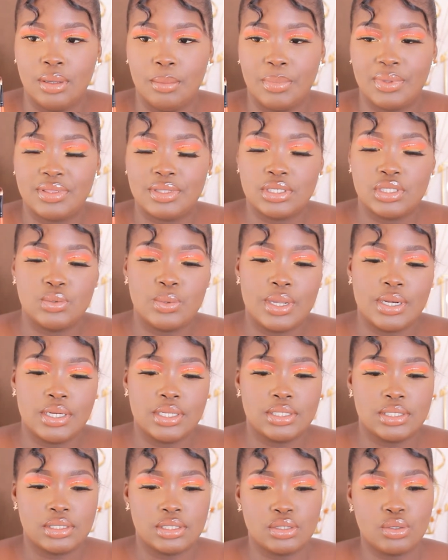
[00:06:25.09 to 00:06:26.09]
but this one
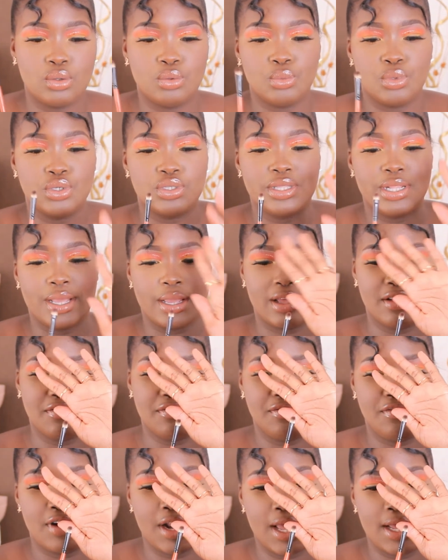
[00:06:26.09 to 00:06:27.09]
is almost like a
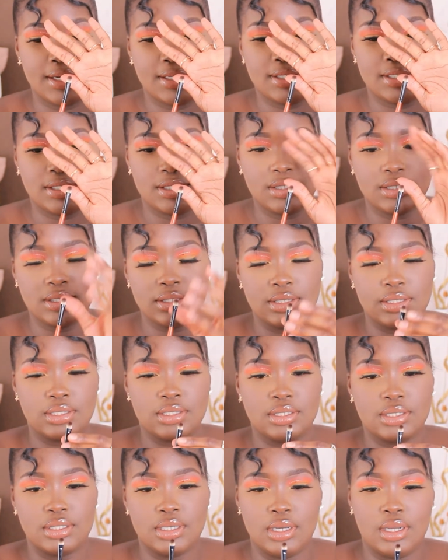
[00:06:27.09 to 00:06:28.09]
flat
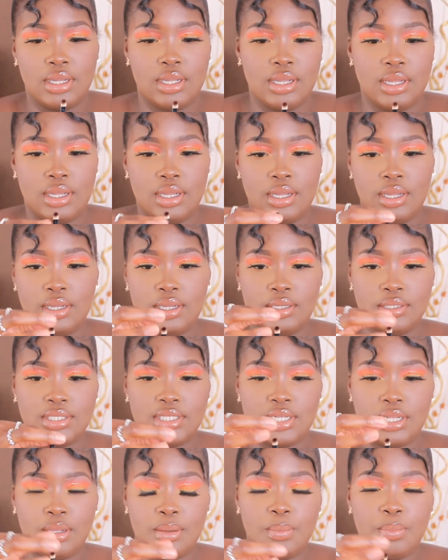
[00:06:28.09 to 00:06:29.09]

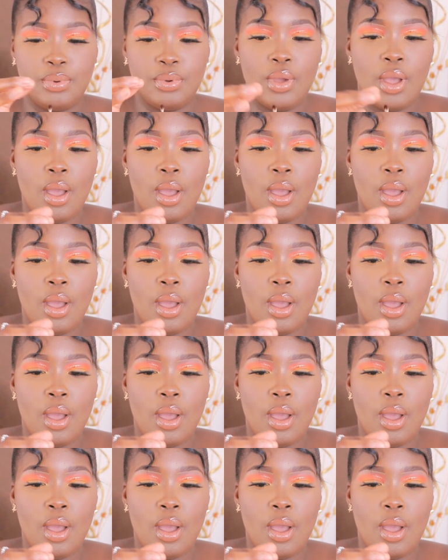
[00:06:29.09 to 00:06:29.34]
tip,